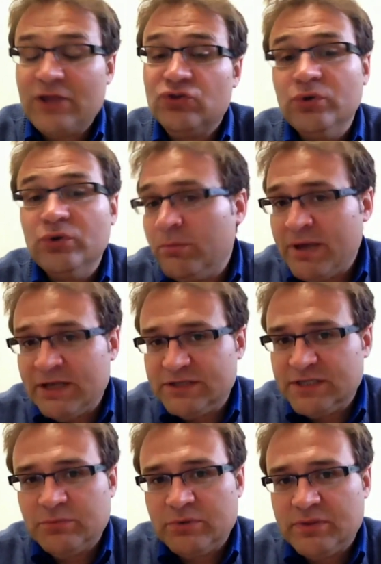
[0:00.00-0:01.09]
and you don't
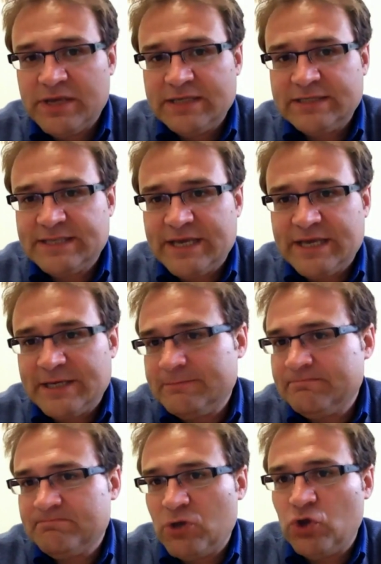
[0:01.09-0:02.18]
match up with the
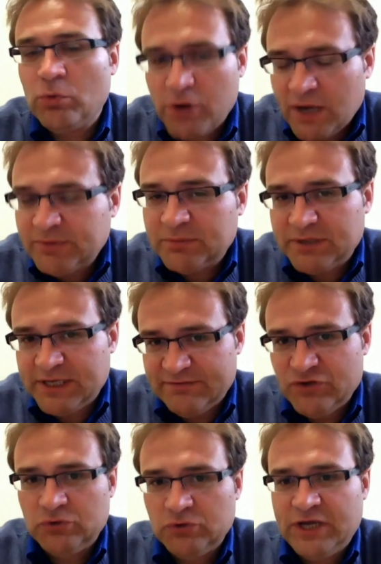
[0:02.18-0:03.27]
essay, you'll probably
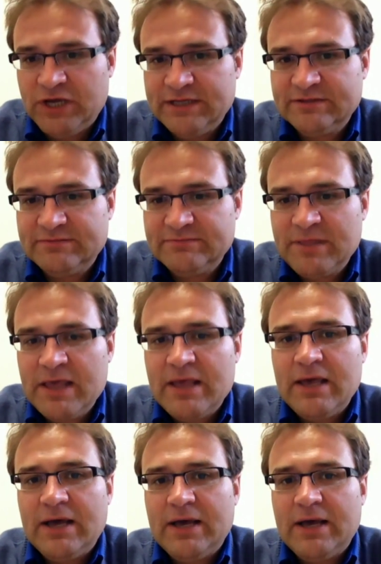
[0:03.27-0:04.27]
have no chance.